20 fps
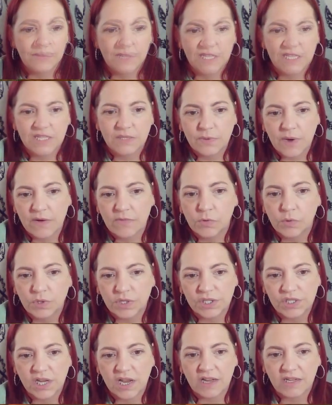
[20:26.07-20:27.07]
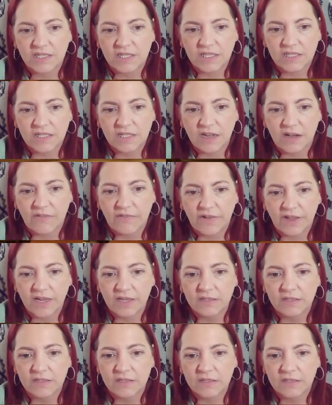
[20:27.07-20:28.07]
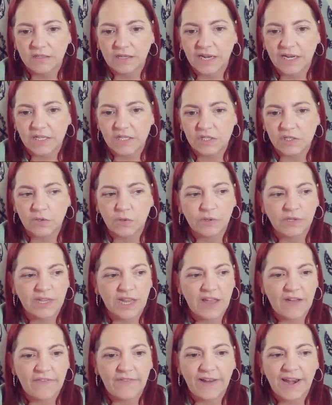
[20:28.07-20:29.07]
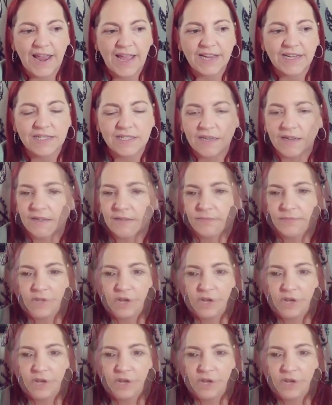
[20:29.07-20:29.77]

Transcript: This is where all the dirty stuff is. Gets stored there for later.